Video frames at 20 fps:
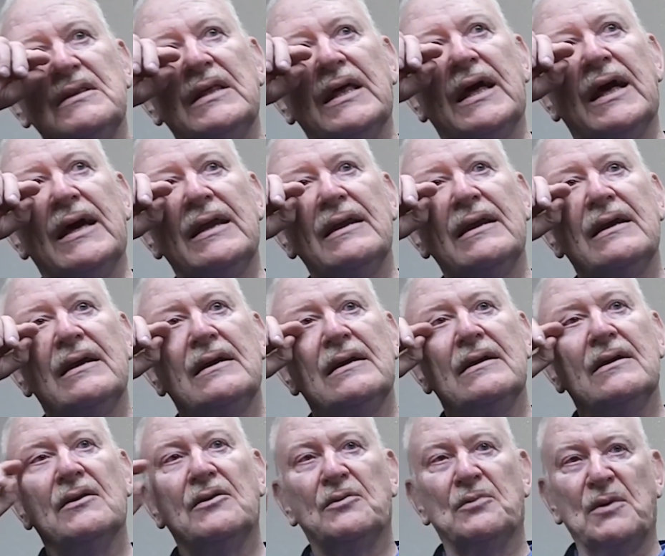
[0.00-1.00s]
that.
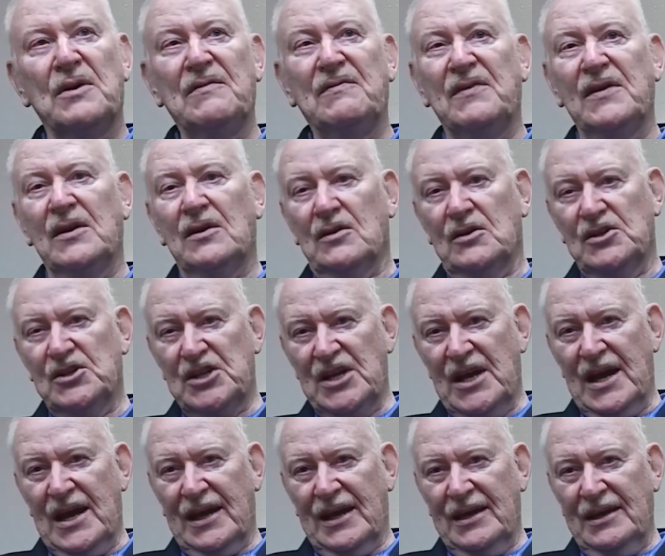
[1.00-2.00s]
Three-fingered
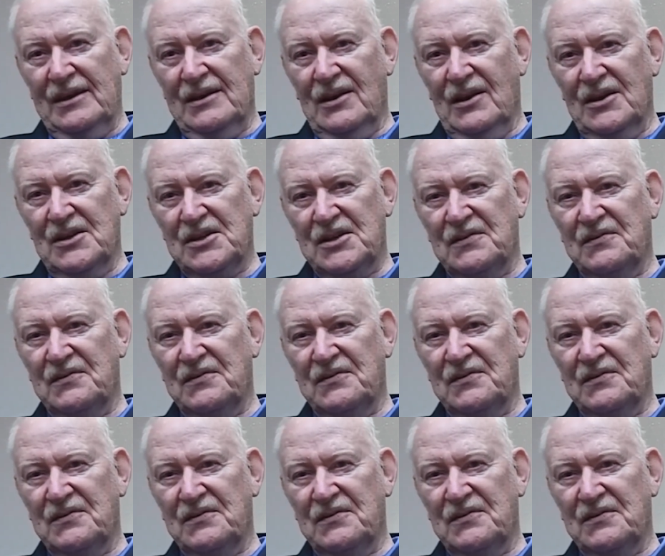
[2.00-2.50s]
Jack. He had lost a